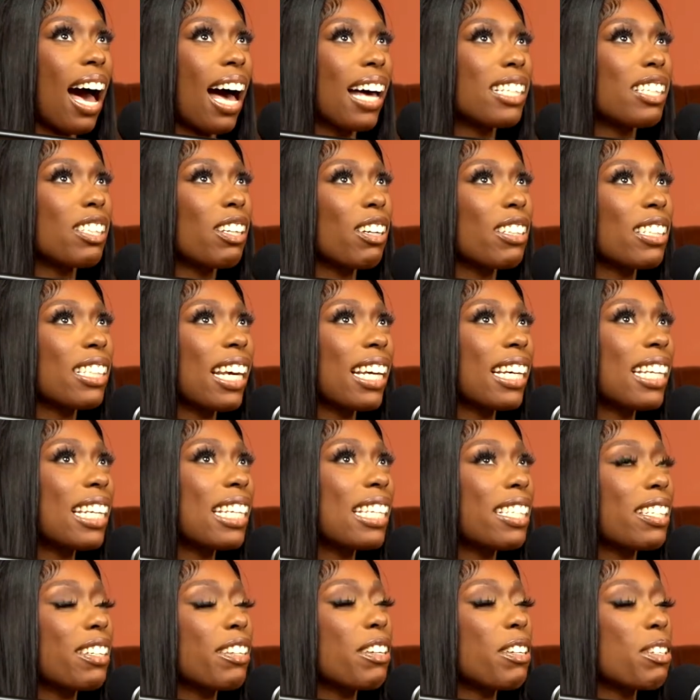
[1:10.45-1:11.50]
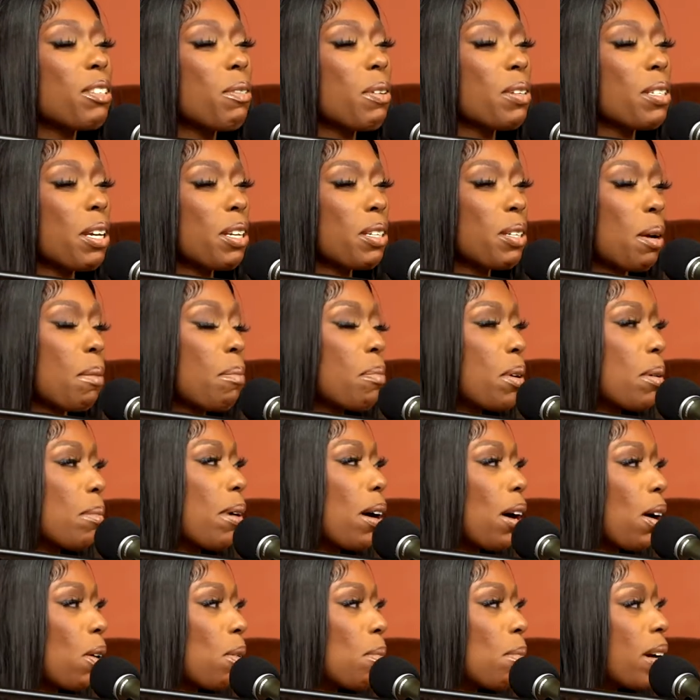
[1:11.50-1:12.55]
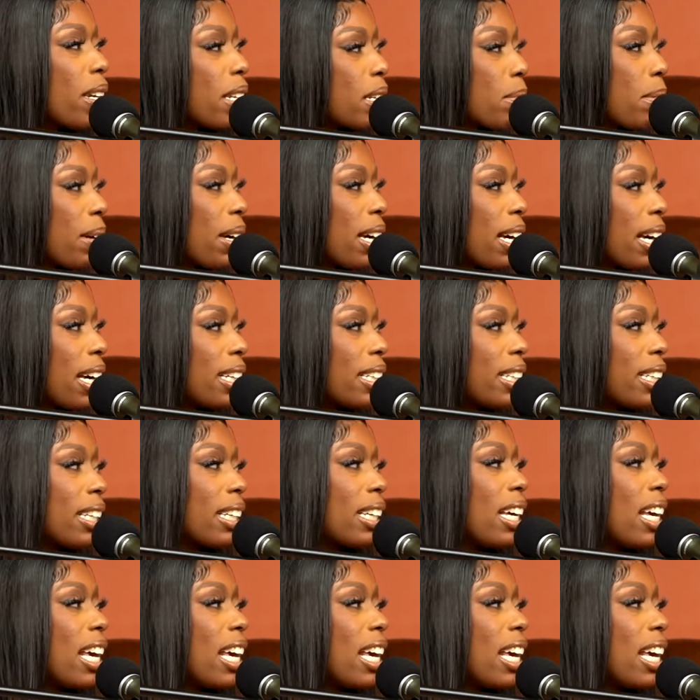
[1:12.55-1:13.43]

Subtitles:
start taking it serious once I start putting my own money behind it.